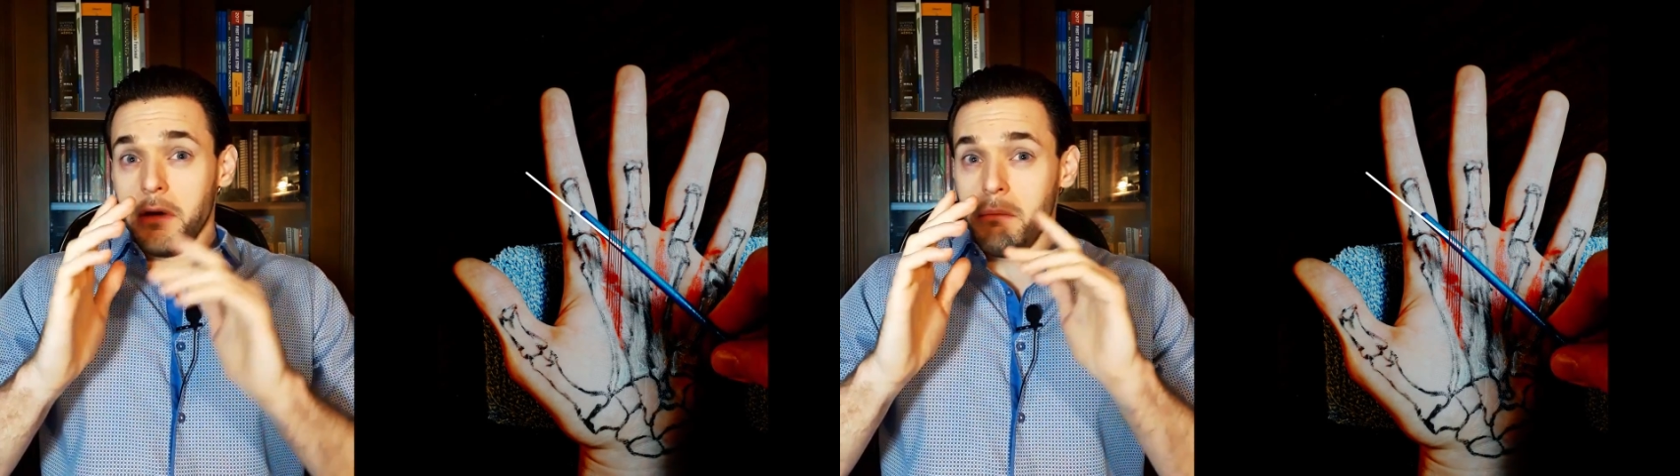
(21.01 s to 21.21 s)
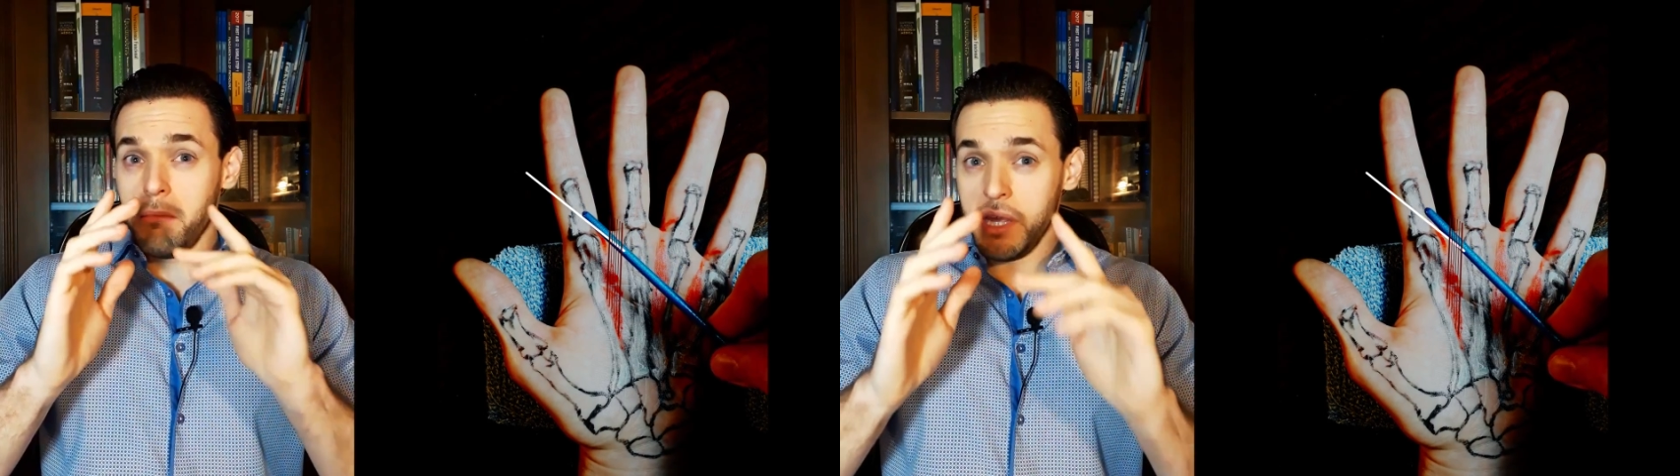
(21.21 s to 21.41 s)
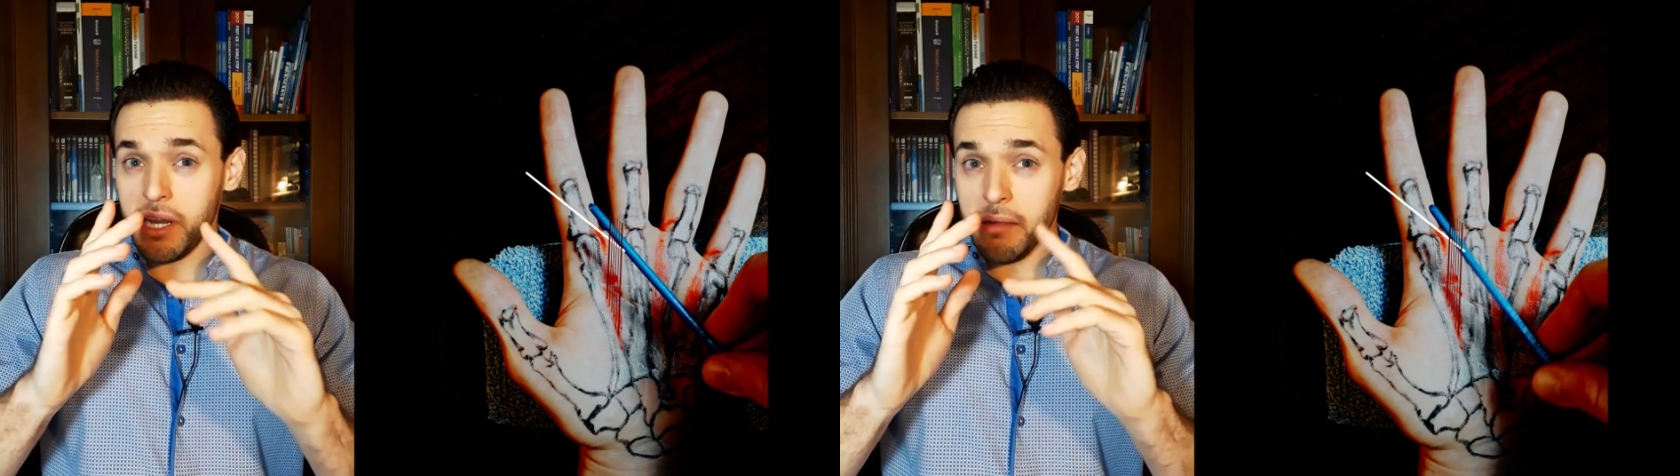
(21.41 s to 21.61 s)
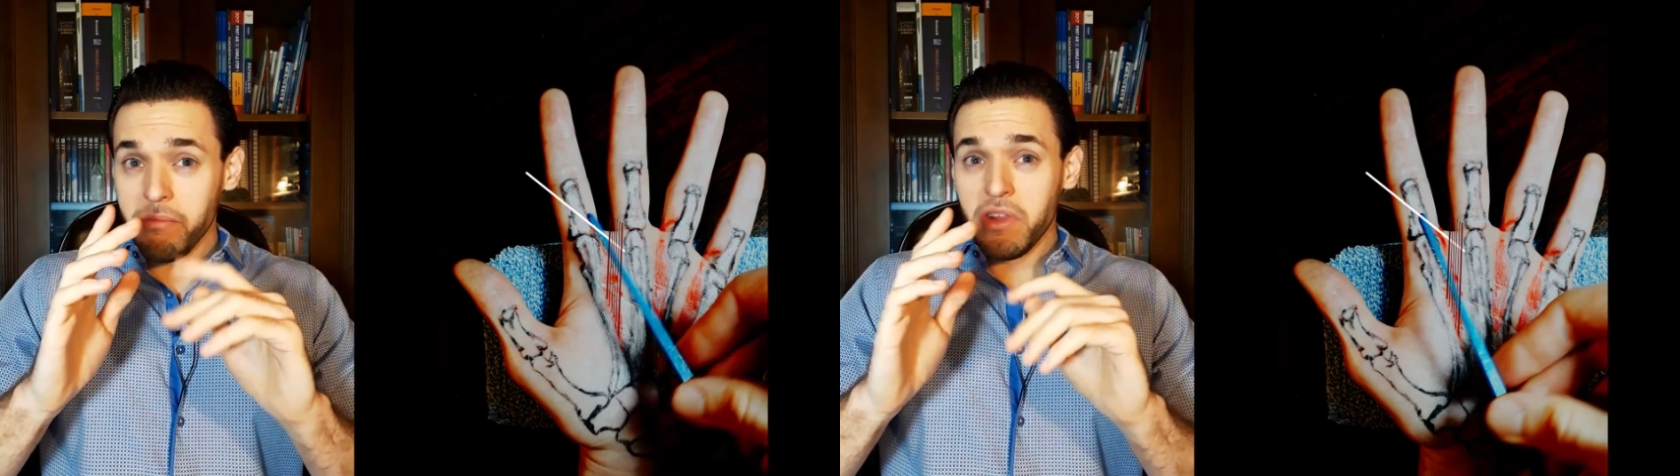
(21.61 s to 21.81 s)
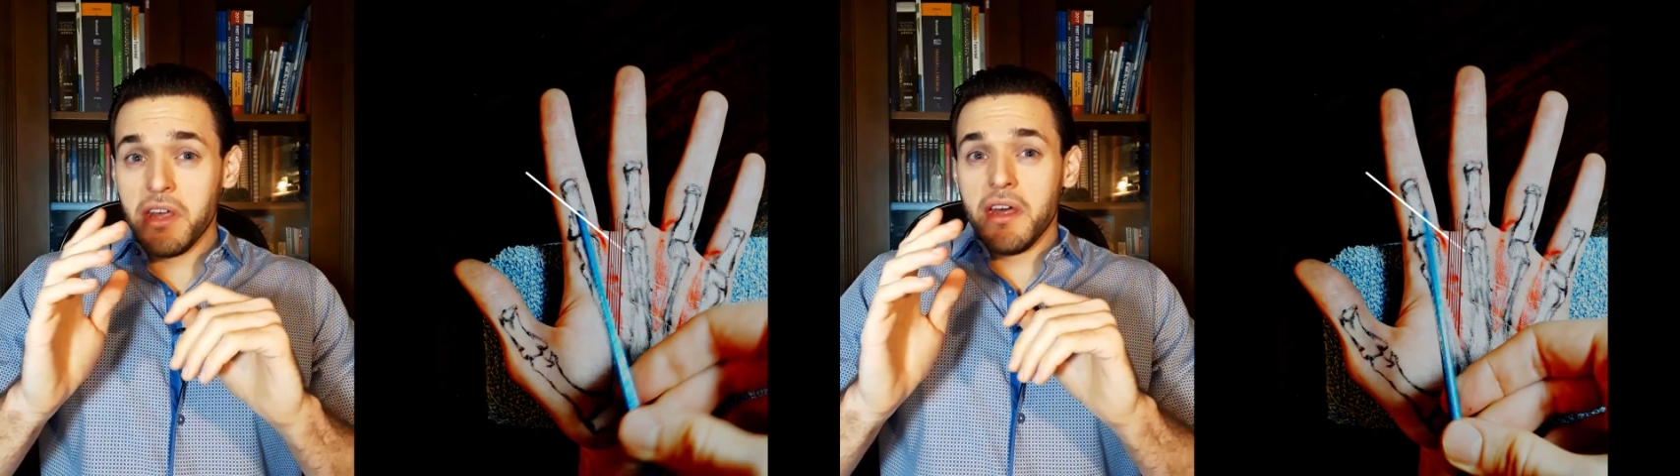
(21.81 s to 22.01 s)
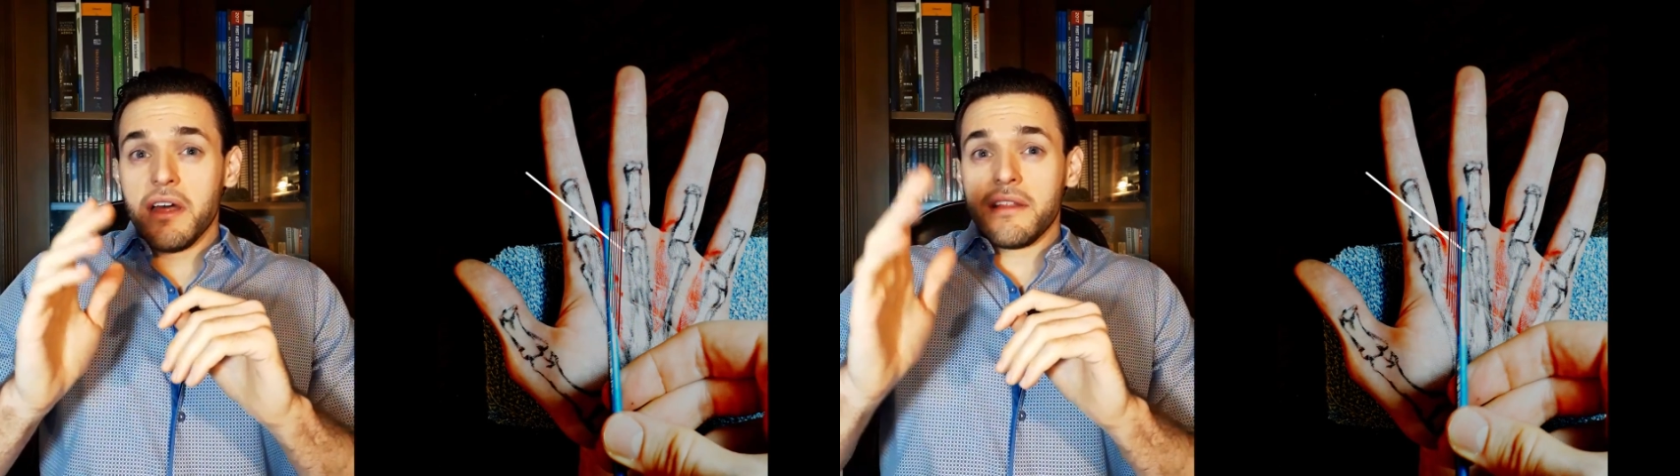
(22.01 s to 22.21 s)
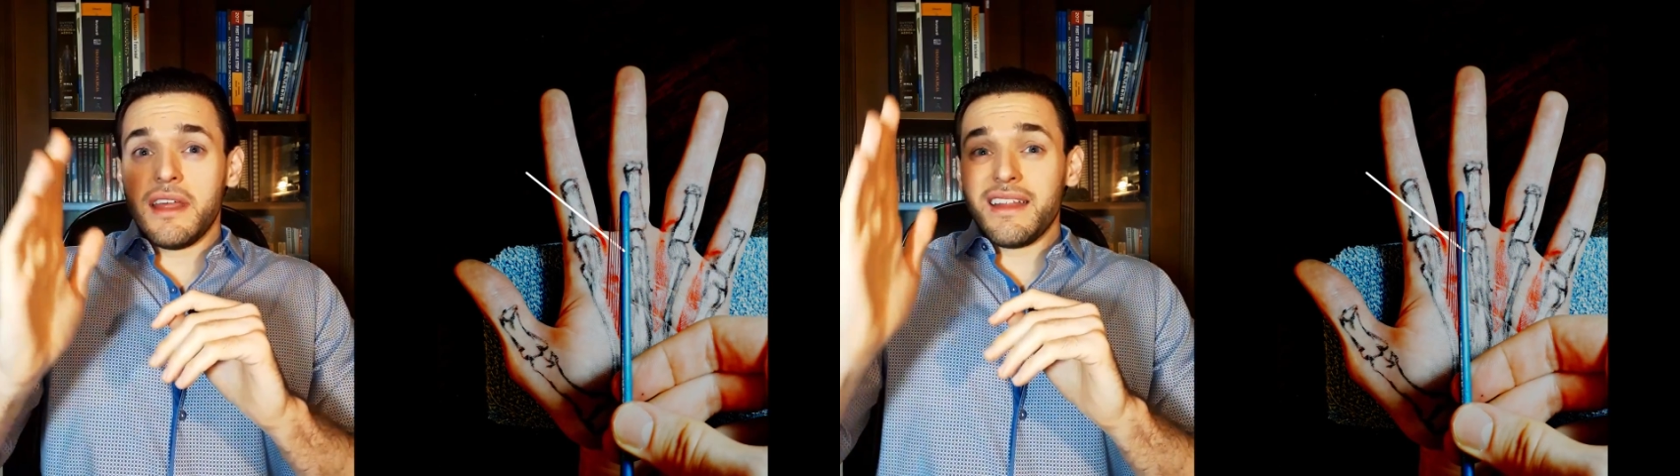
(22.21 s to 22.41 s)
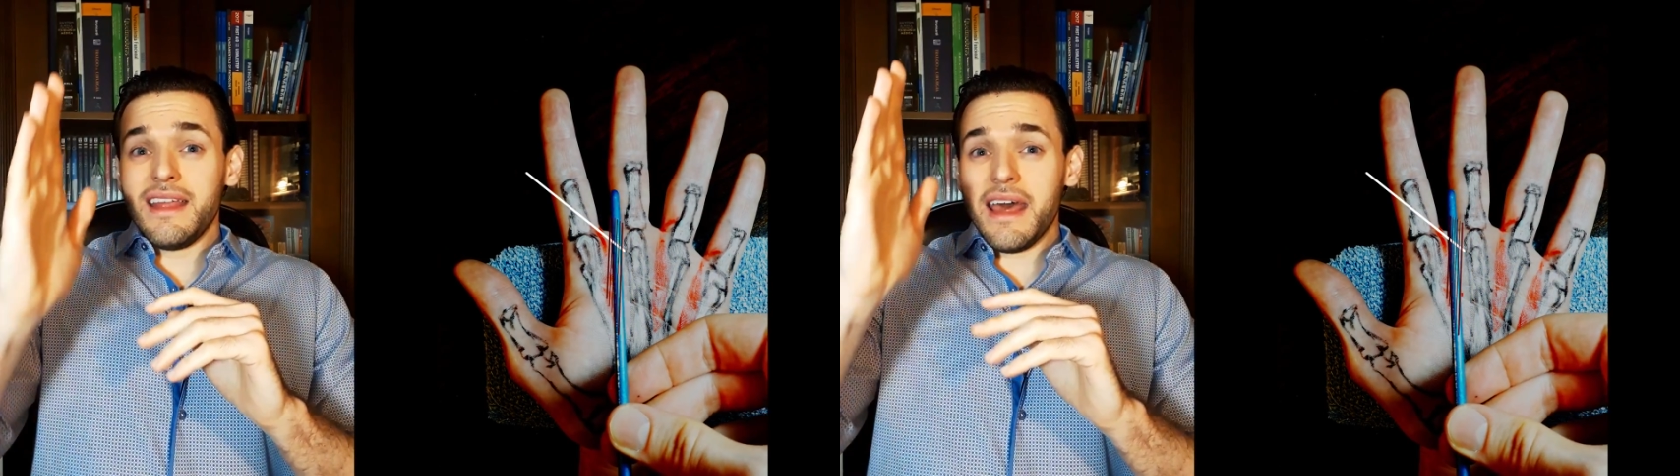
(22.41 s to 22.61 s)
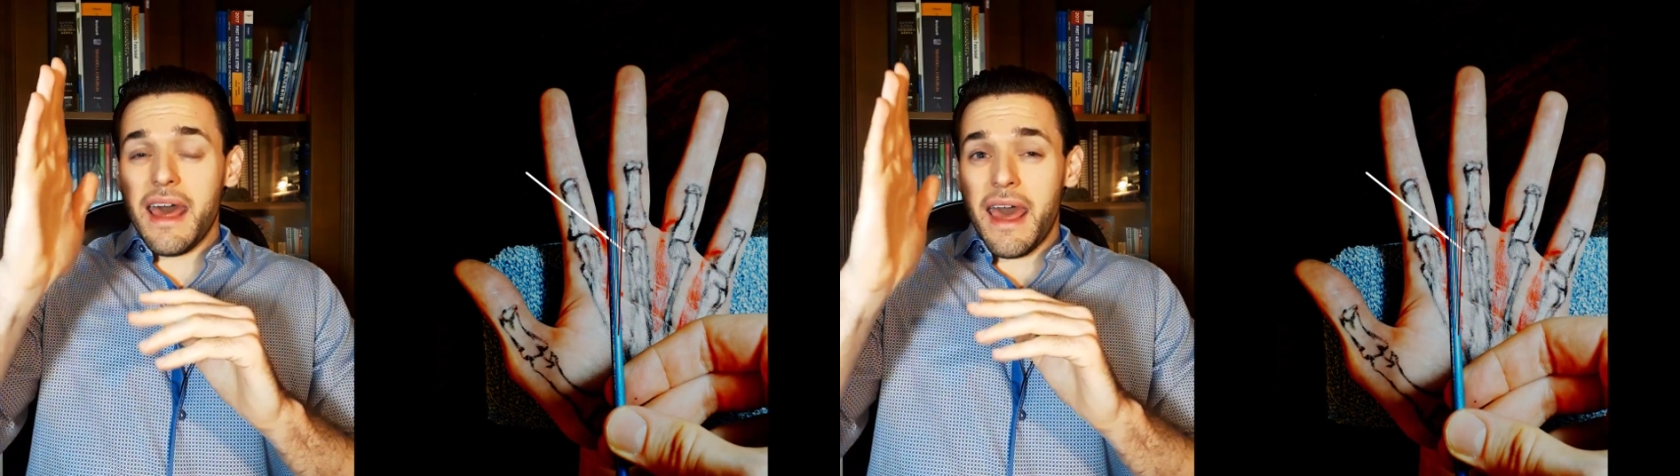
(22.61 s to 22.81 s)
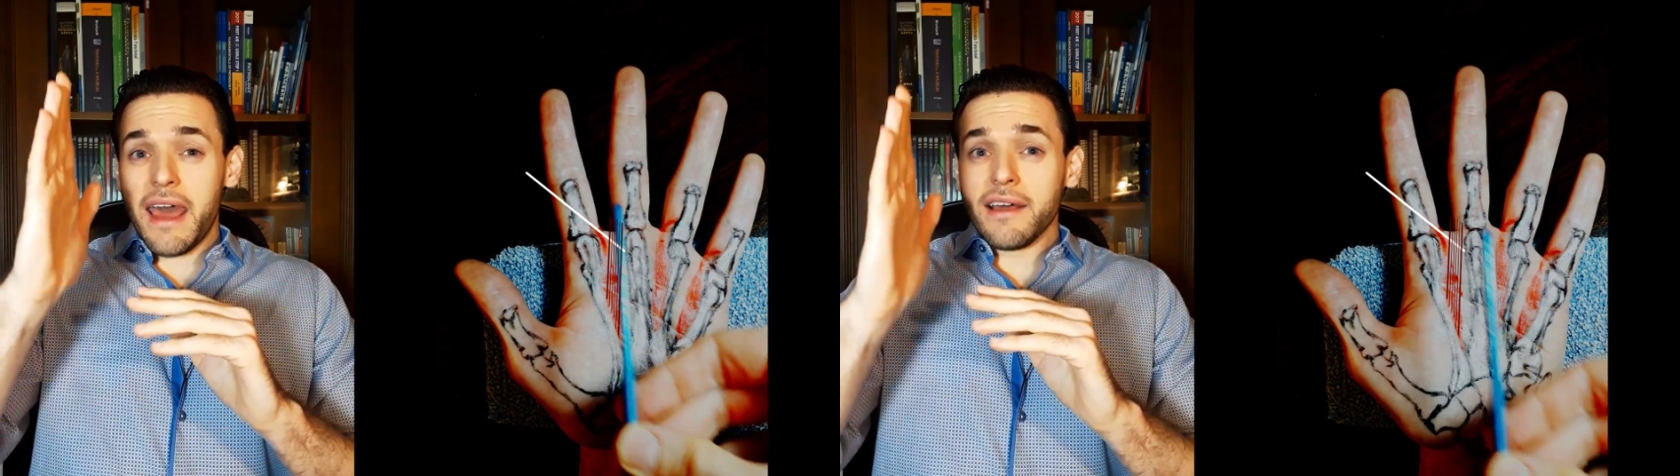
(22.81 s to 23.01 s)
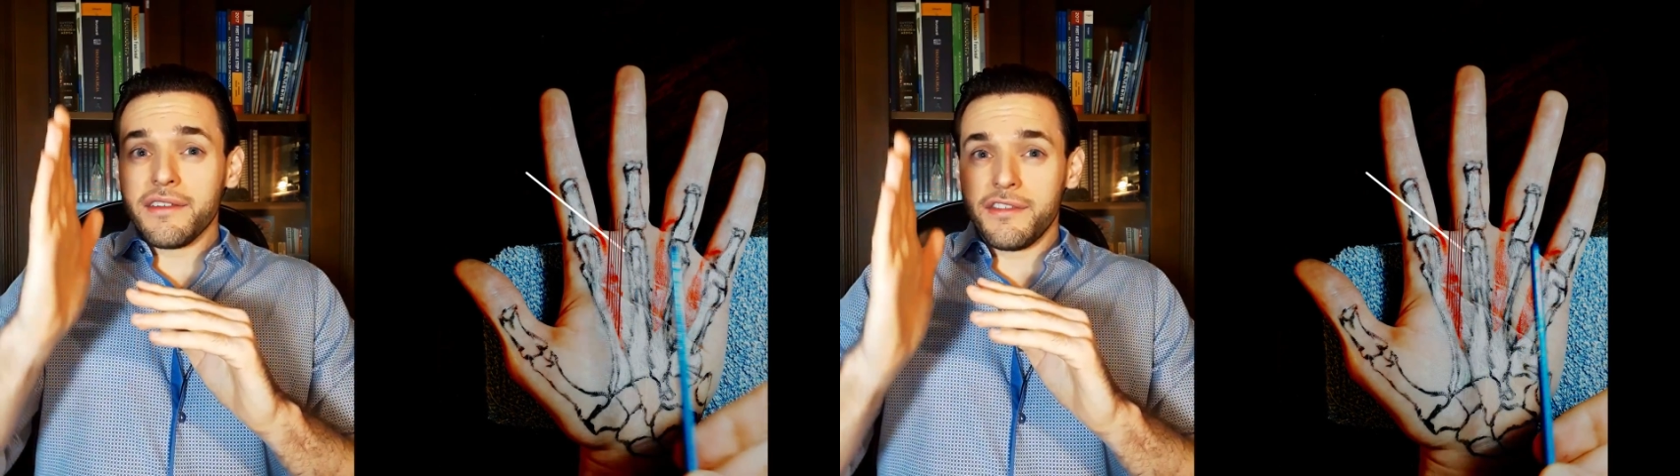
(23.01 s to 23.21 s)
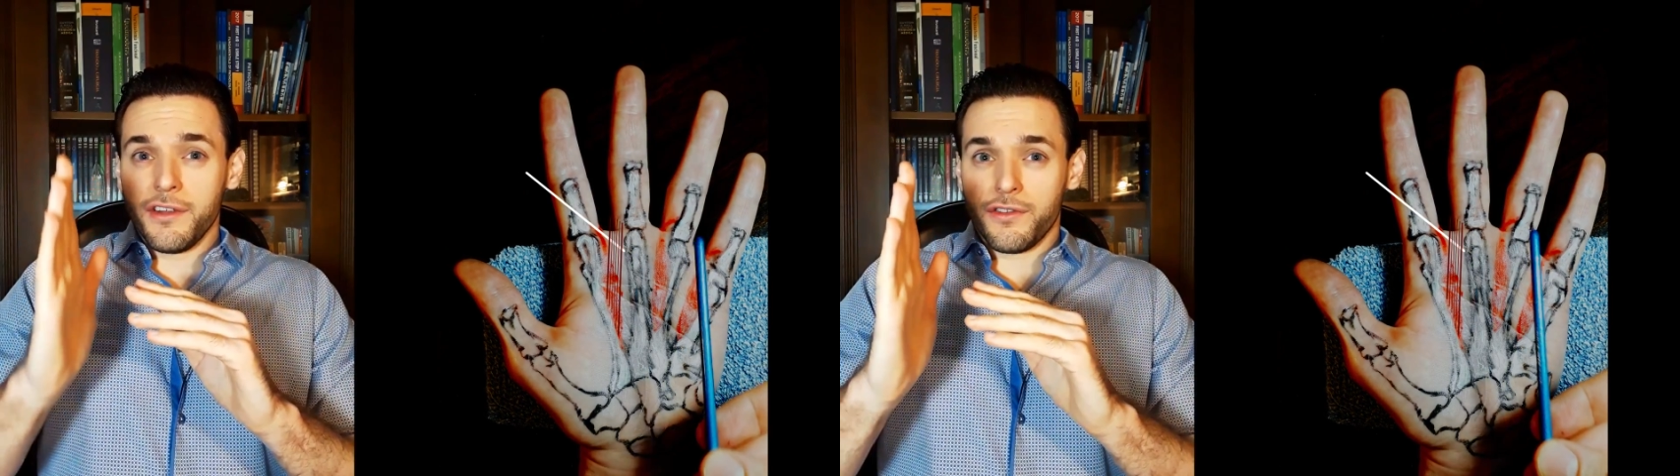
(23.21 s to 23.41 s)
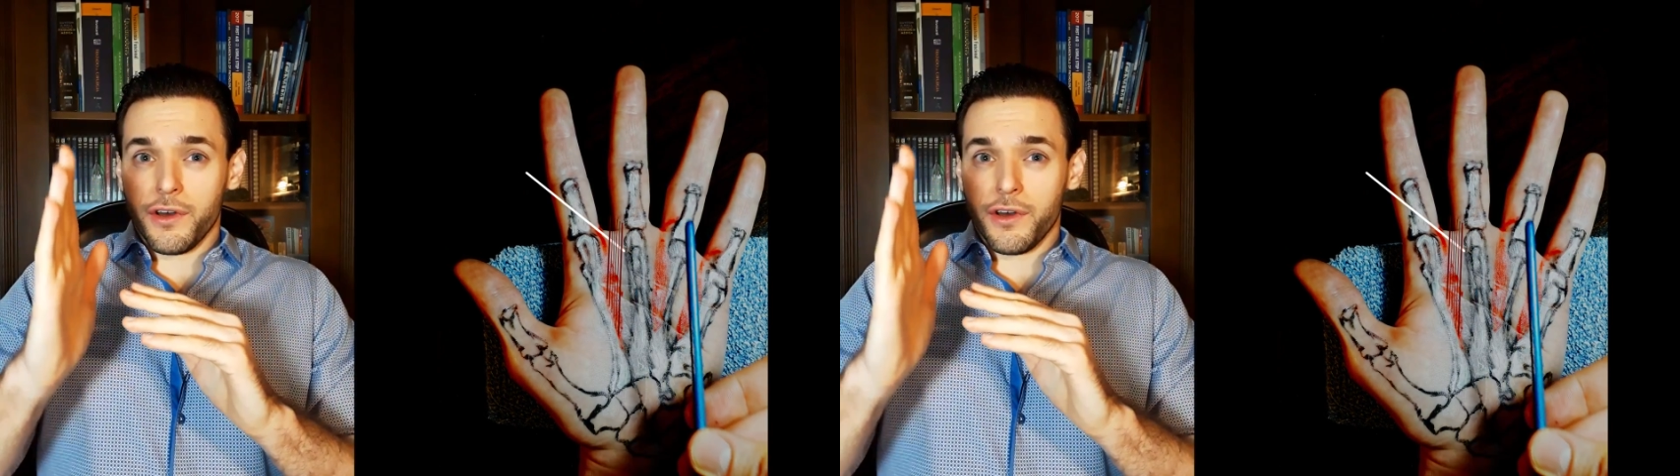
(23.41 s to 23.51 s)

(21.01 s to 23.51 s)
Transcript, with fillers: meaning that the axis